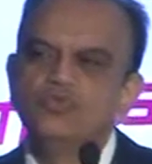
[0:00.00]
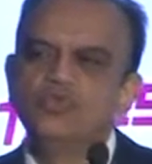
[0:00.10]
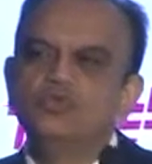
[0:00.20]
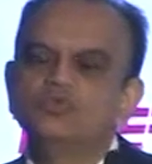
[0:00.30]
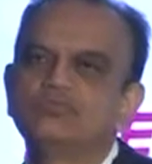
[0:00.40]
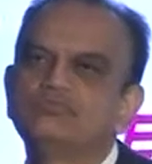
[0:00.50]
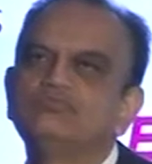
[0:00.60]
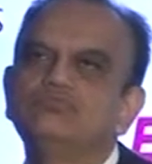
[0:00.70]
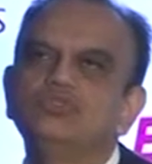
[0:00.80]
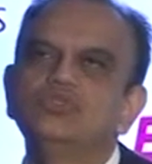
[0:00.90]

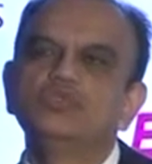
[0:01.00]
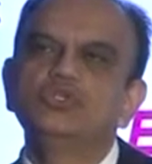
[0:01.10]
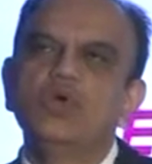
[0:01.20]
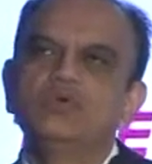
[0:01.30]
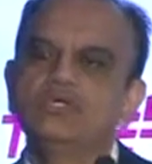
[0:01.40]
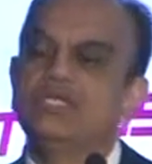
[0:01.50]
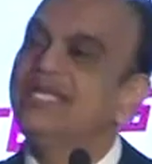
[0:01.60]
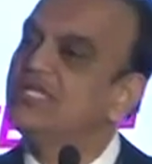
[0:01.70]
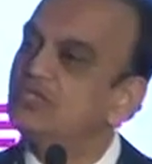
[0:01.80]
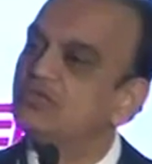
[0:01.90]
you don't
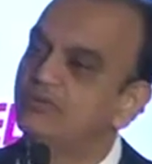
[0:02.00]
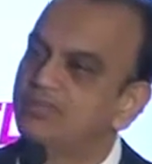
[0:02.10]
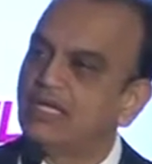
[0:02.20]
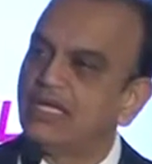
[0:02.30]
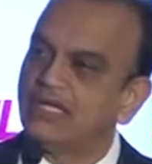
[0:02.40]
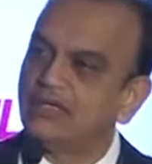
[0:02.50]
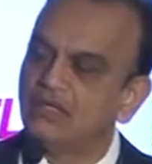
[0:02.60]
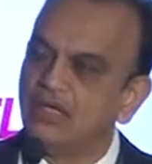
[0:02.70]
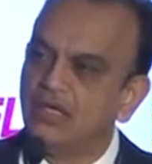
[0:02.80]
need to apply